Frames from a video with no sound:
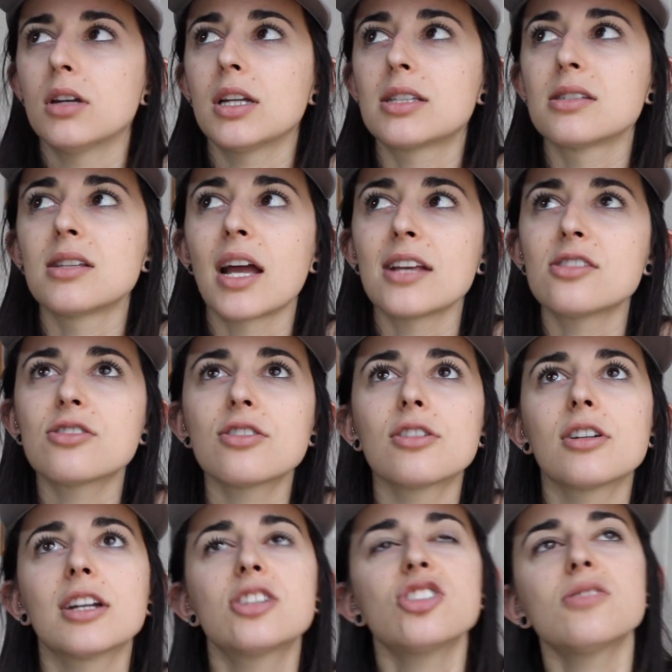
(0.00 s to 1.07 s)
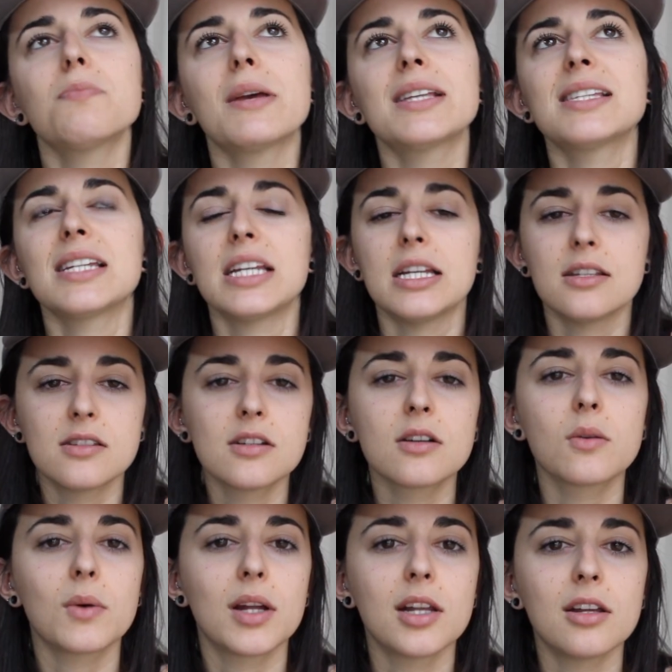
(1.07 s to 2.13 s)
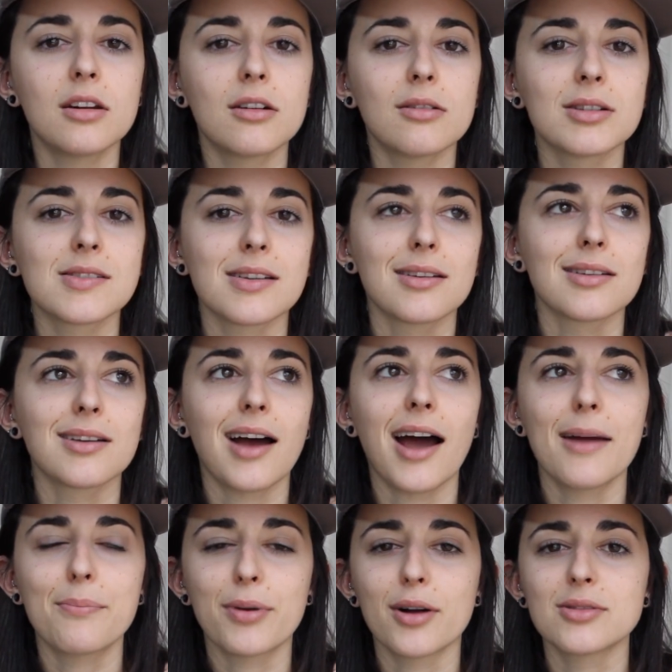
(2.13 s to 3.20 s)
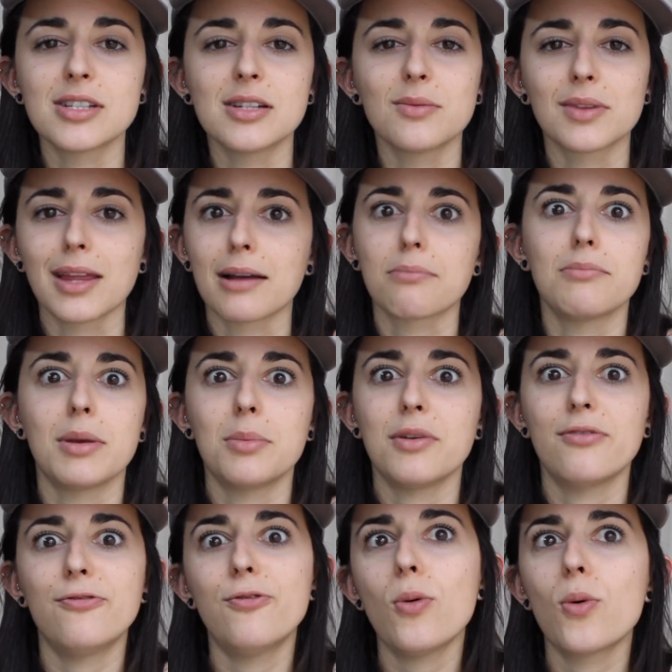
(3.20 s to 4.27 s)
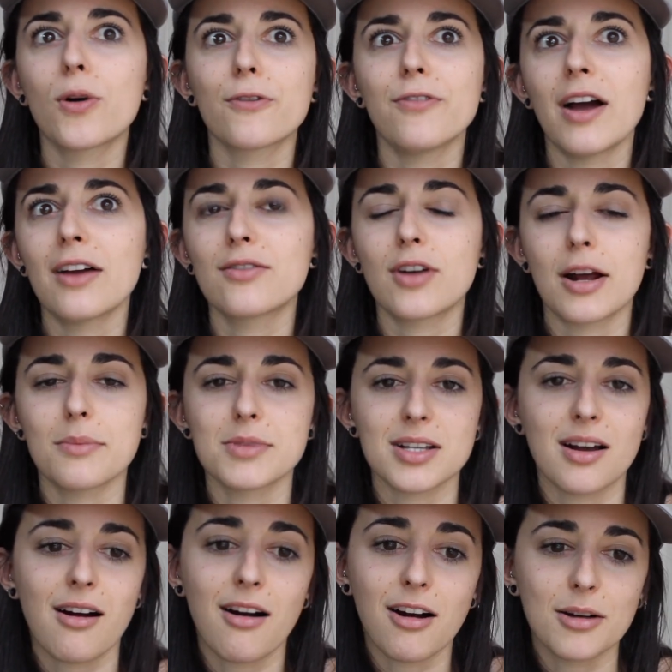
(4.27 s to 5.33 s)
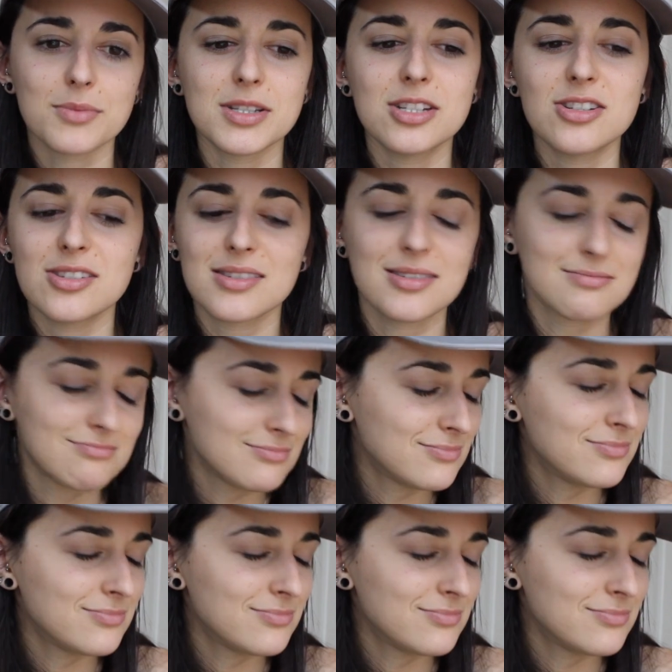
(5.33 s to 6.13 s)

it's nicer. It just makes it easier when, you know, it's a high protein with like maybe 4 or 5 grams of carbs. It just,